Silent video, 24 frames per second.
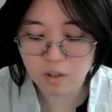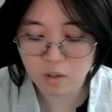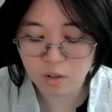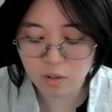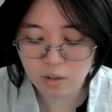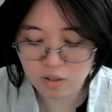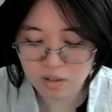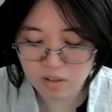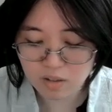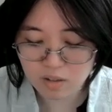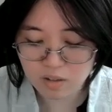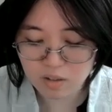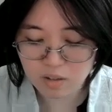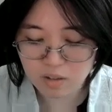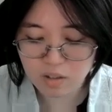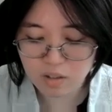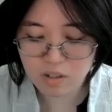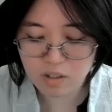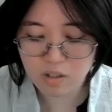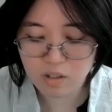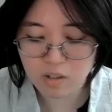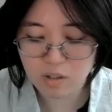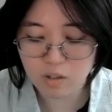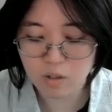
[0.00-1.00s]
good
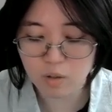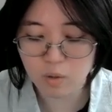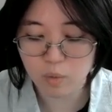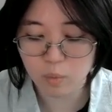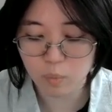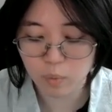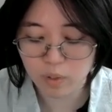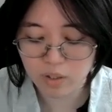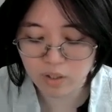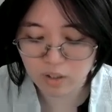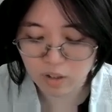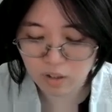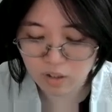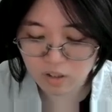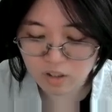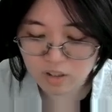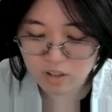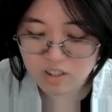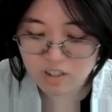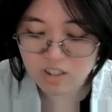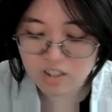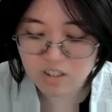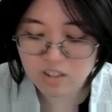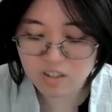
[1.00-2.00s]
with
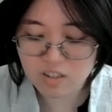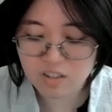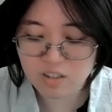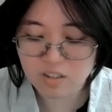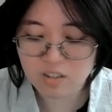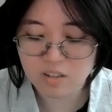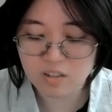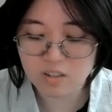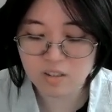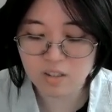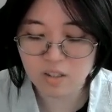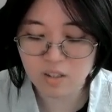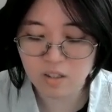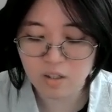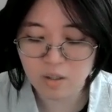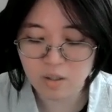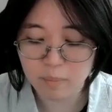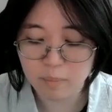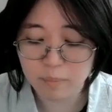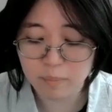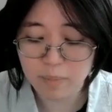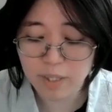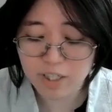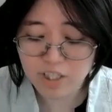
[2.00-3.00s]
goods,
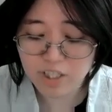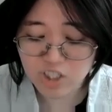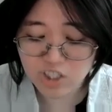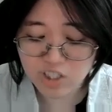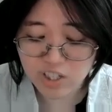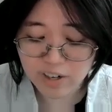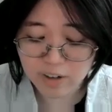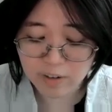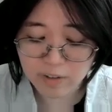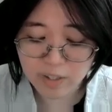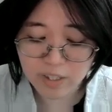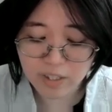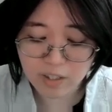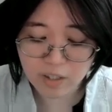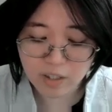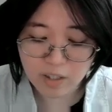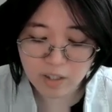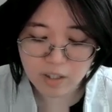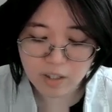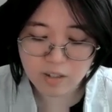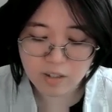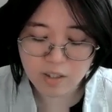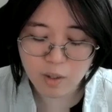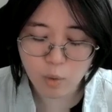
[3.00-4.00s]
by sharing
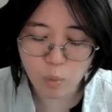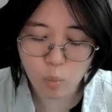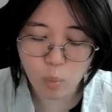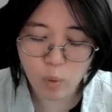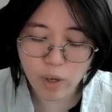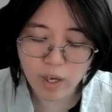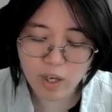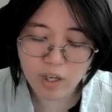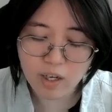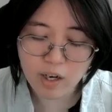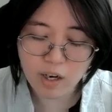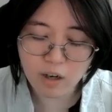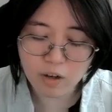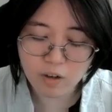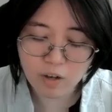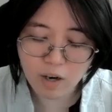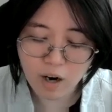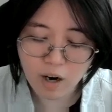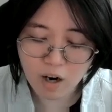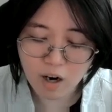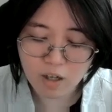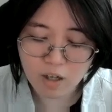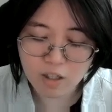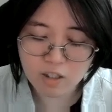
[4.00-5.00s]
the way our
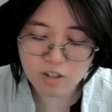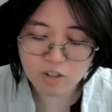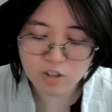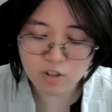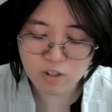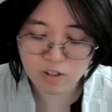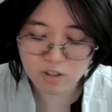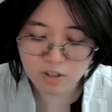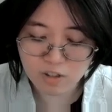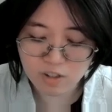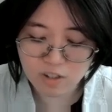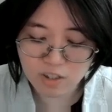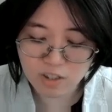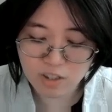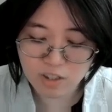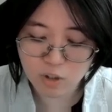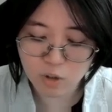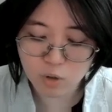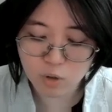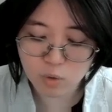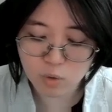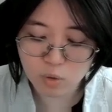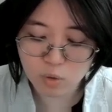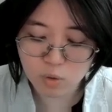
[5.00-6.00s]
hearts
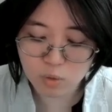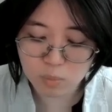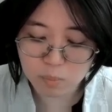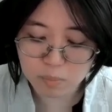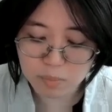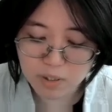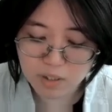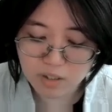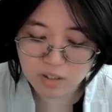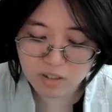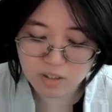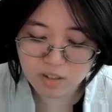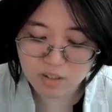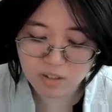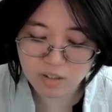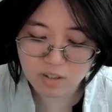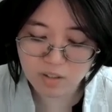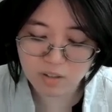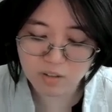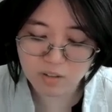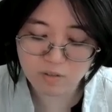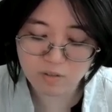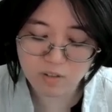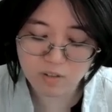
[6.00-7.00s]
continue to beat
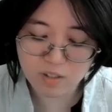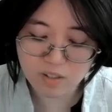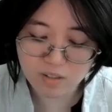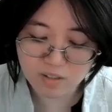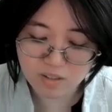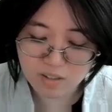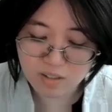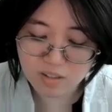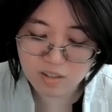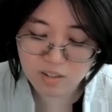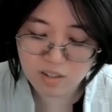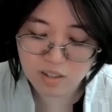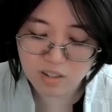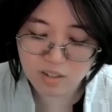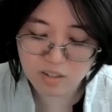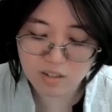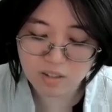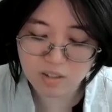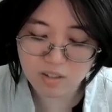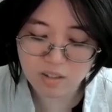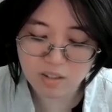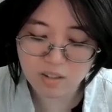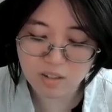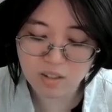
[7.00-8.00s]
resilient,
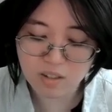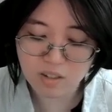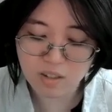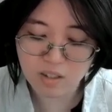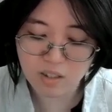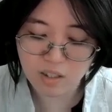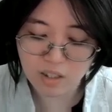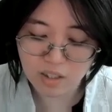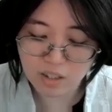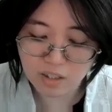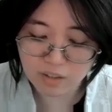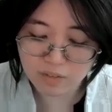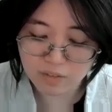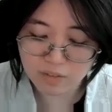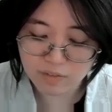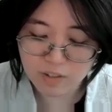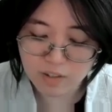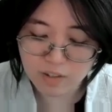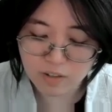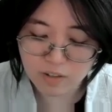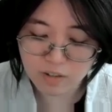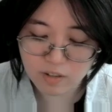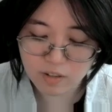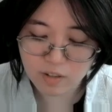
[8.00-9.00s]

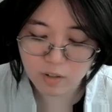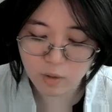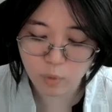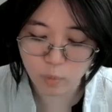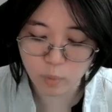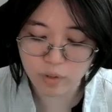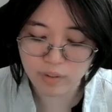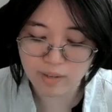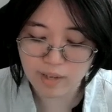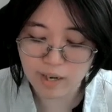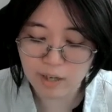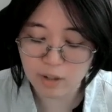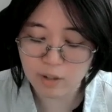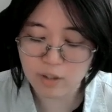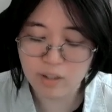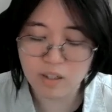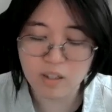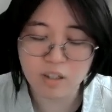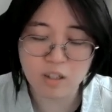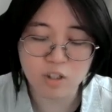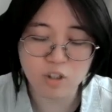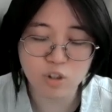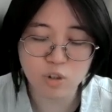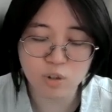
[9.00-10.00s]
even without an
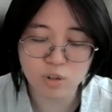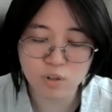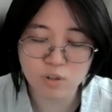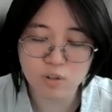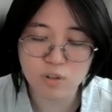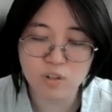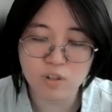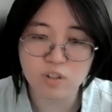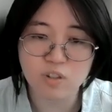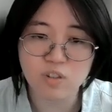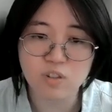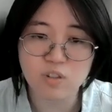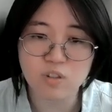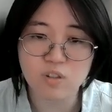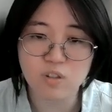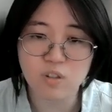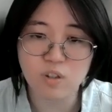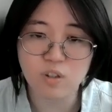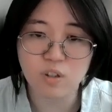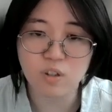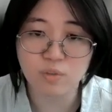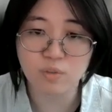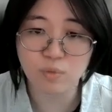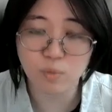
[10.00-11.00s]
assurance
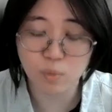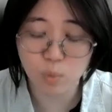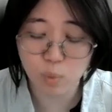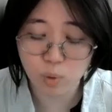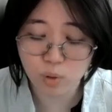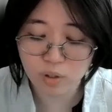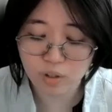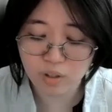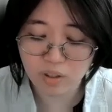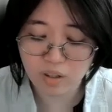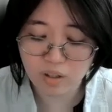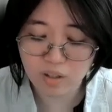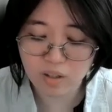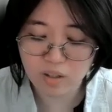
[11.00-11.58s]
of worth.